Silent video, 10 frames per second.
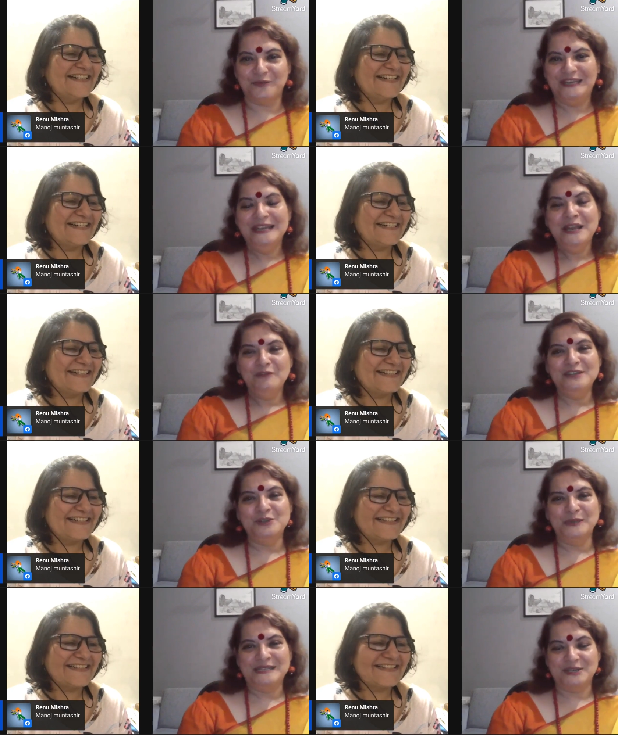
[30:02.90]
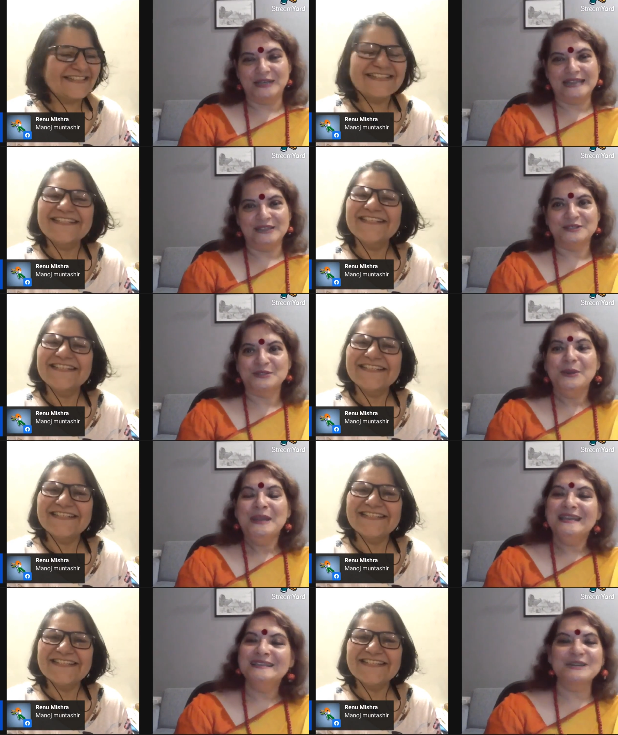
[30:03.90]
Speaker 1: we'll we'll do it together so
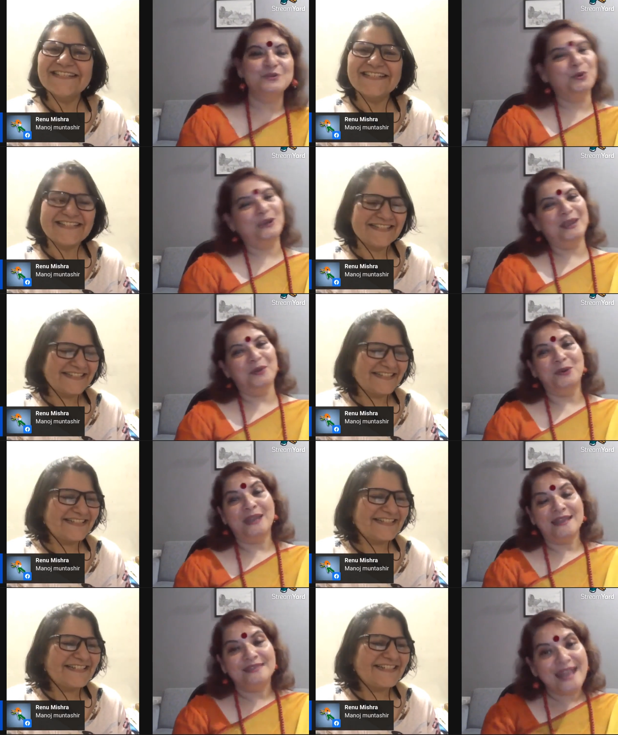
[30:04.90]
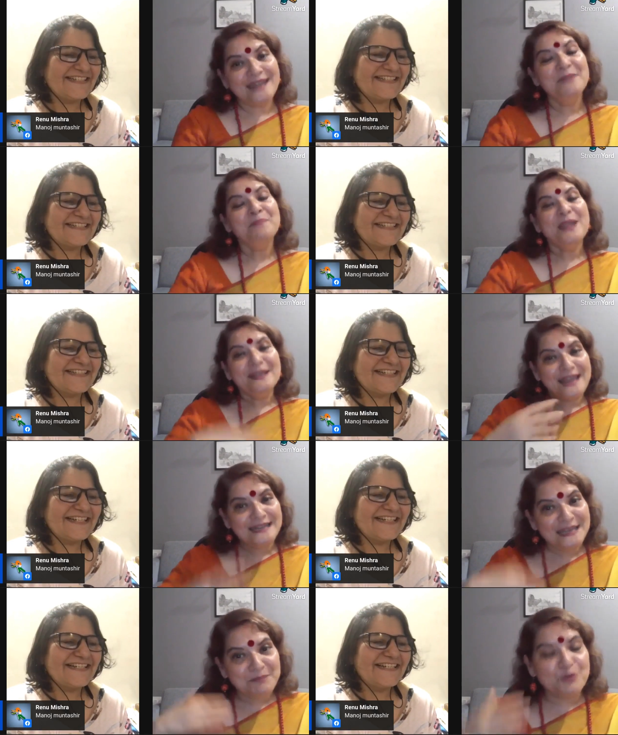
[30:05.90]
he said okay okay and then
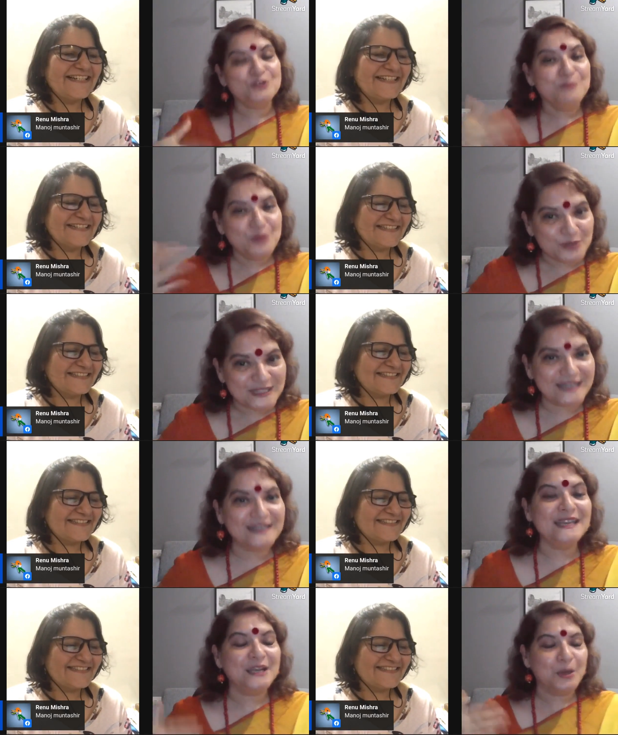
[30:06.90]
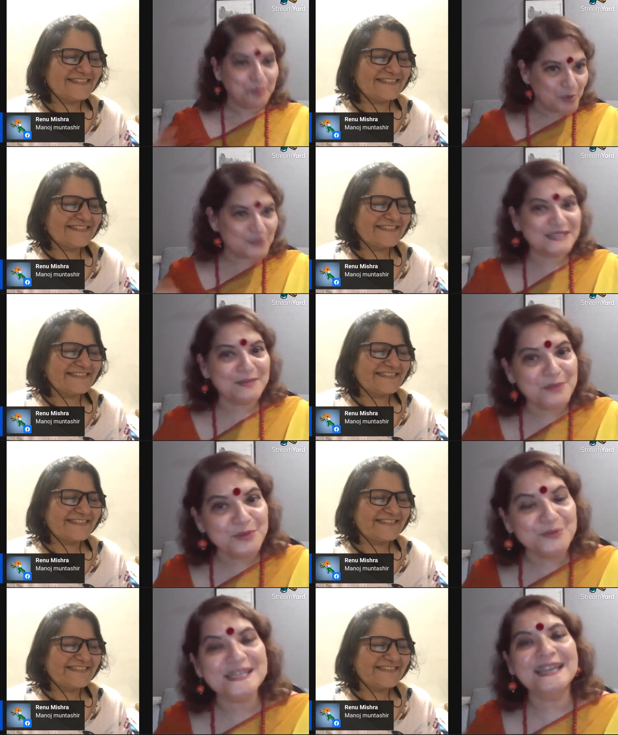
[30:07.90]
then he put music he composed the
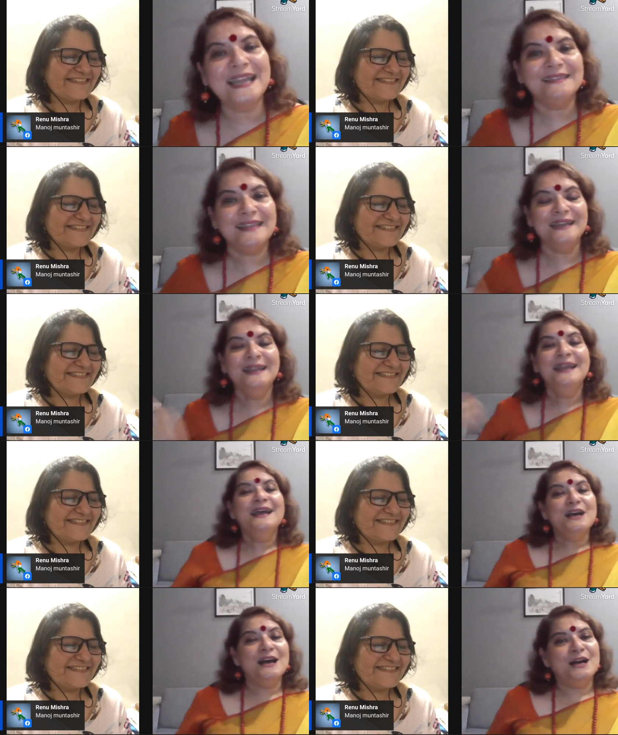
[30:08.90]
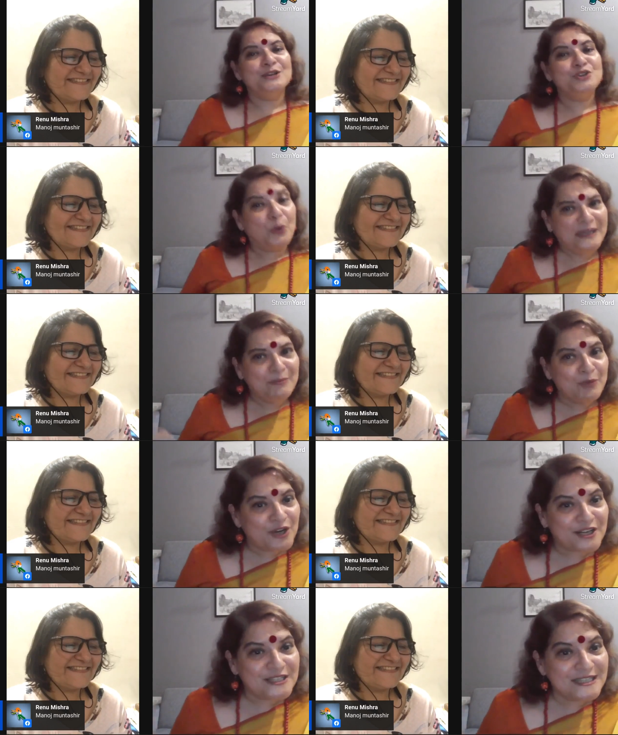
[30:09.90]
music and then uh, jolly
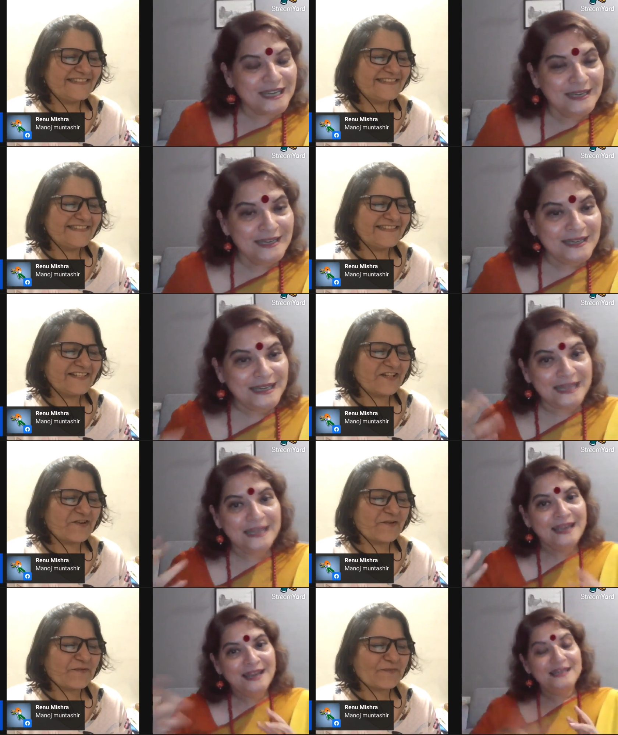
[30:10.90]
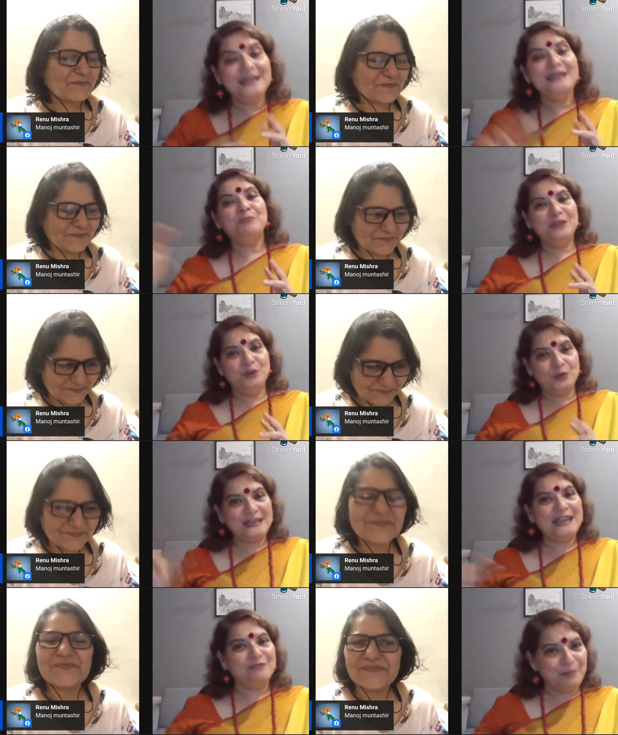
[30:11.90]
mukherjee he he he you know
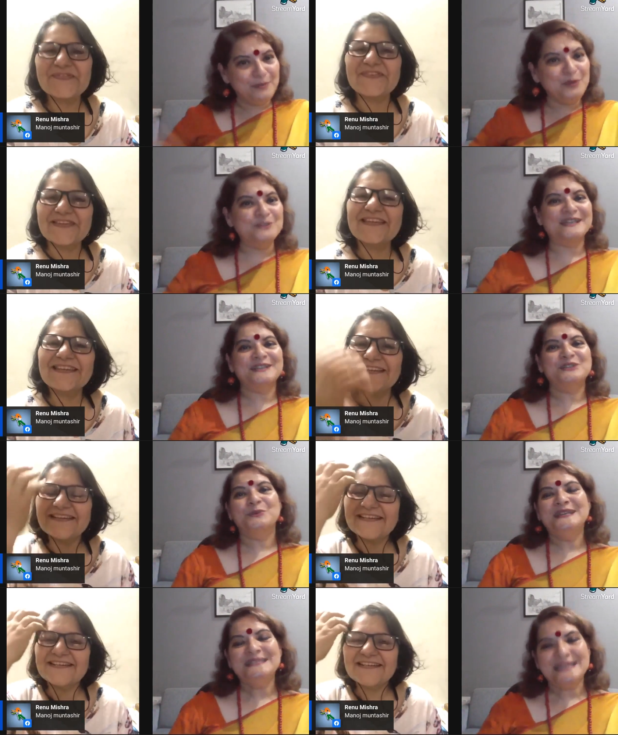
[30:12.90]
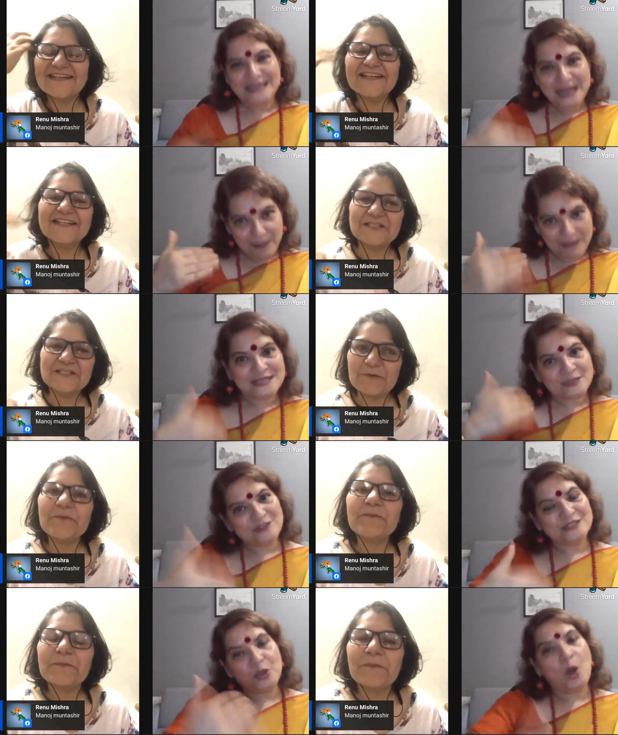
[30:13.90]
gave the music to it and but it
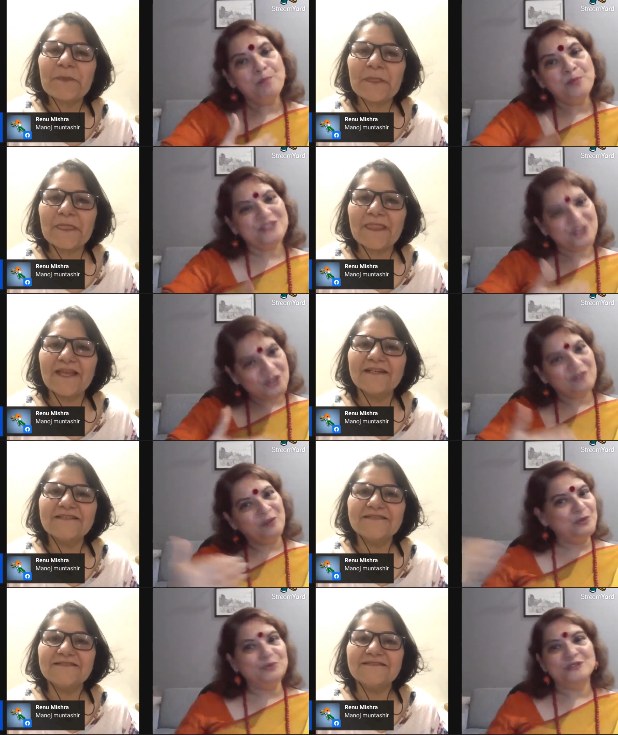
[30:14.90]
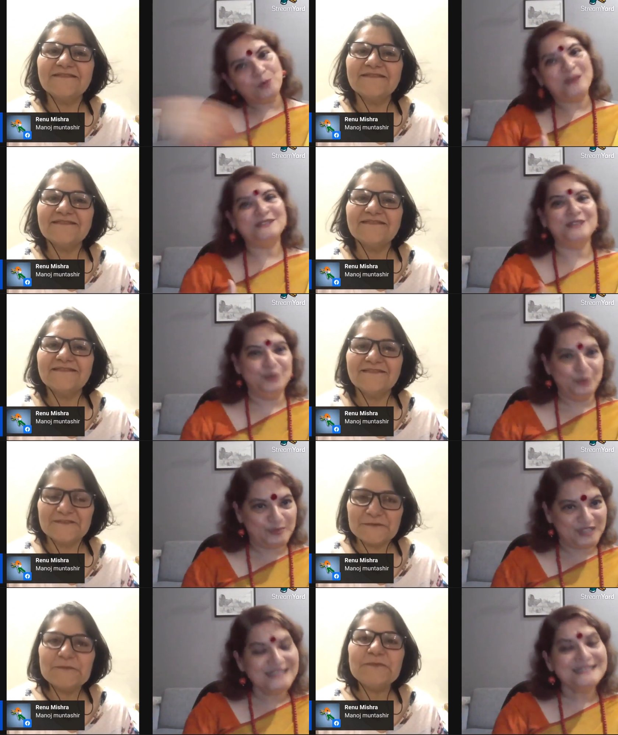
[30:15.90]
was the composition of the music was
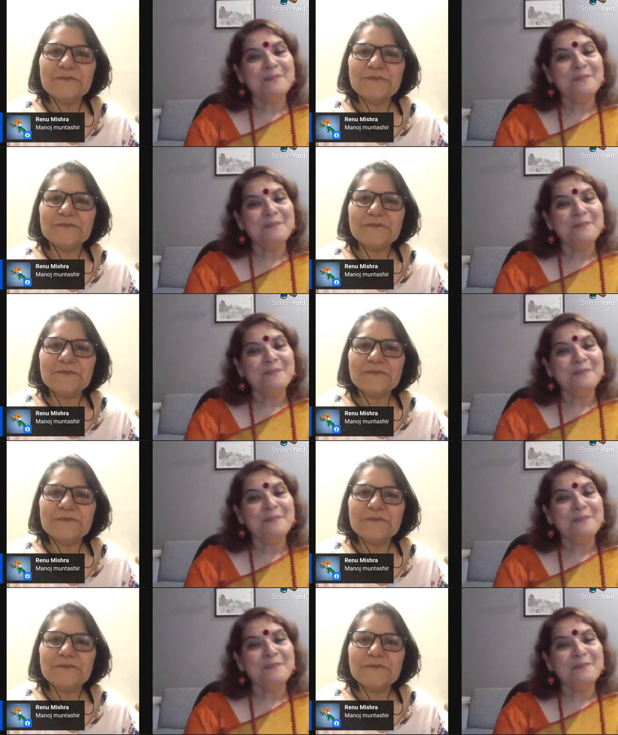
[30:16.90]
anupji's